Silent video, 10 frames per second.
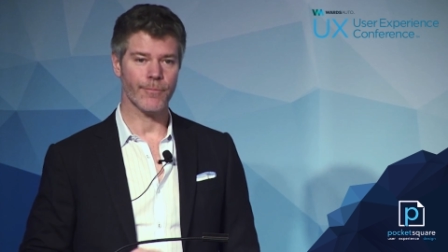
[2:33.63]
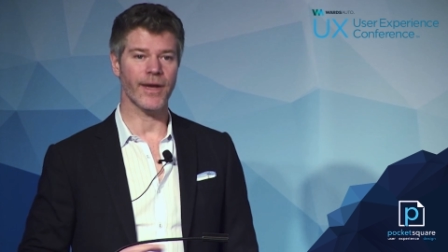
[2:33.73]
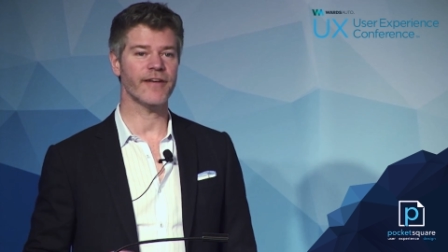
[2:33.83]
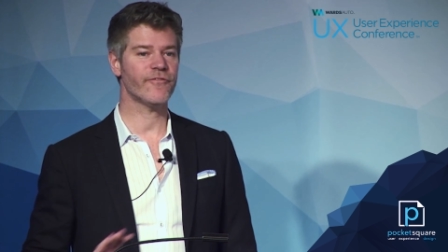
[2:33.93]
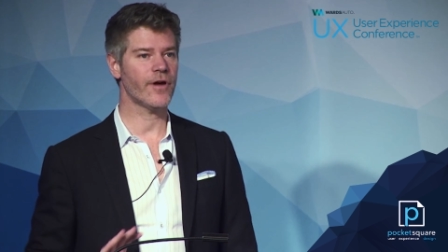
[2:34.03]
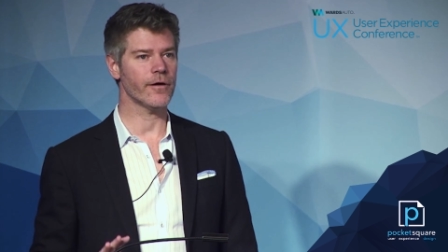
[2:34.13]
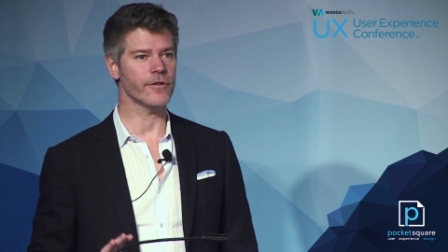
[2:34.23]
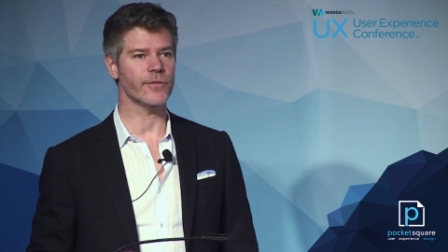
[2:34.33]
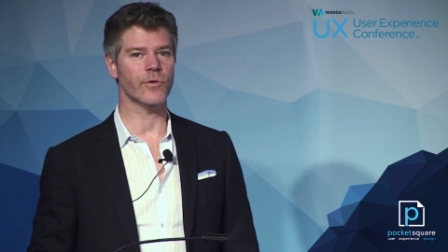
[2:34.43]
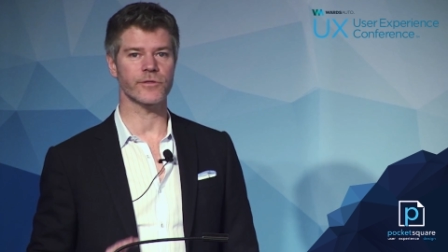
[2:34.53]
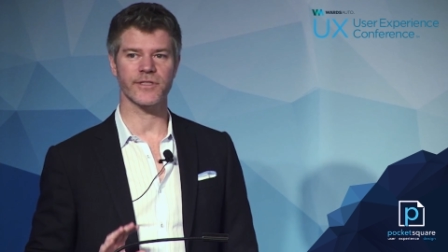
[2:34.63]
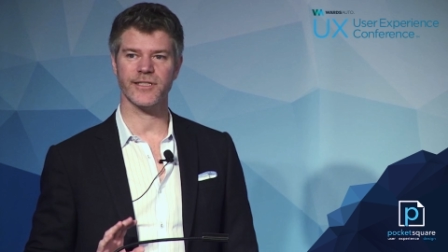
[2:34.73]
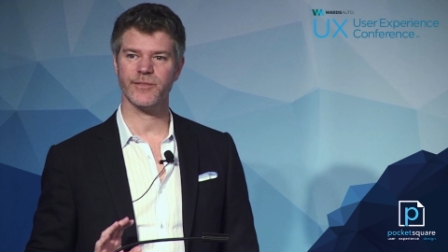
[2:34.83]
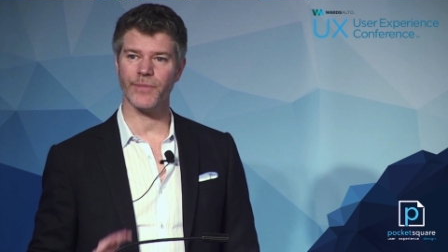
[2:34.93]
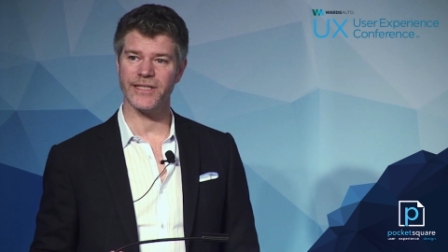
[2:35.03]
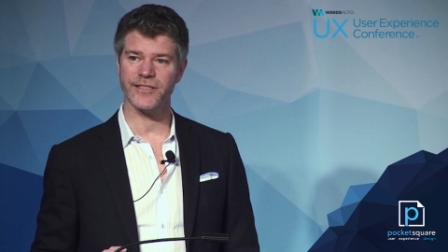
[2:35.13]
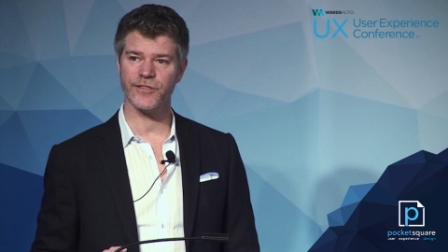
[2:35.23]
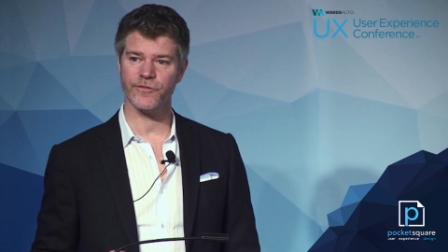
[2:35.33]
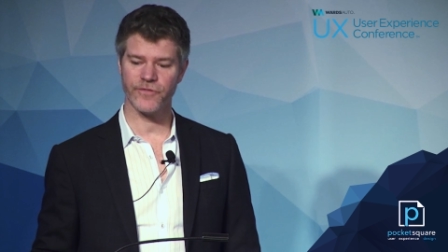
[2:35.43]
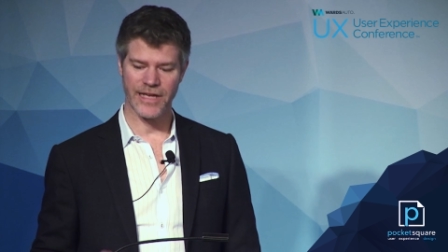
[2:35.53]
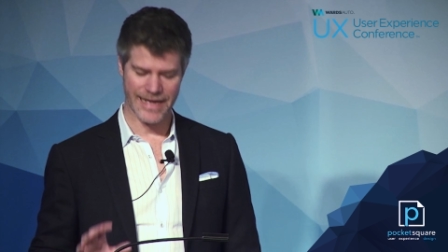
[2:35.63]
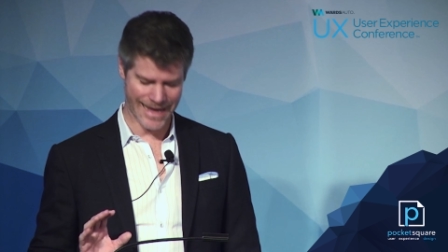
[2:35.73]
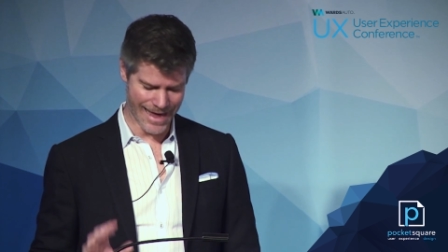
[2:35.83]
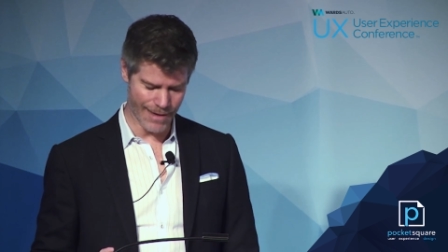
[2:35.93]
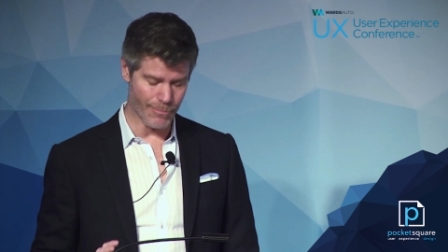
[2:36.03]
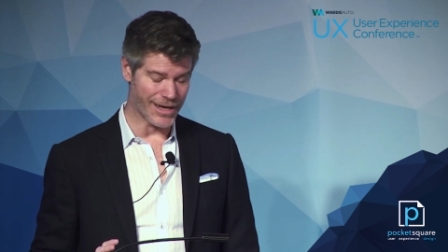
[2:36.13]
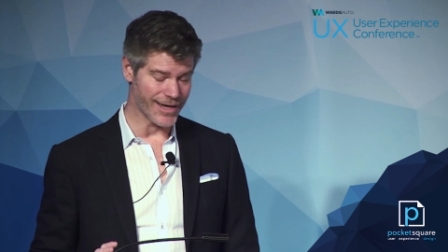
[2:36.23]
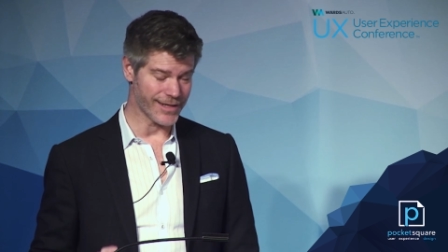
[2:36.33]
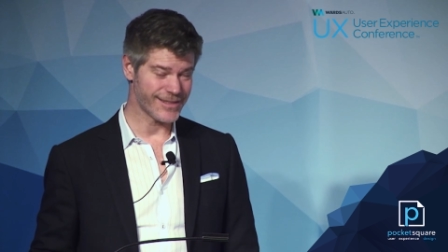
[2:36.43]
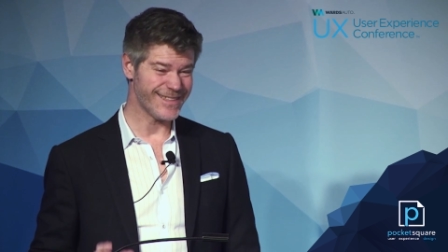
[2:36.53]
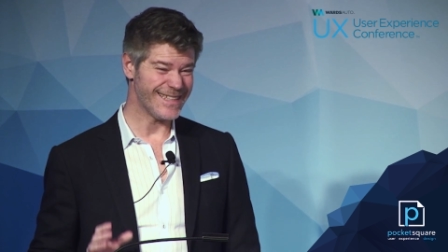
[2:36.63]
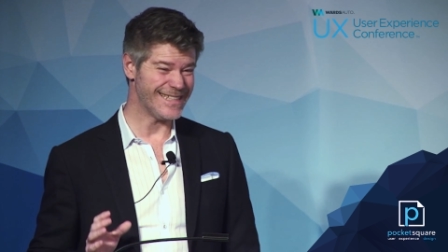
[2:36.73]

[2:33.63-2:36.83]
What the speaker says: By far the most expensive, complex,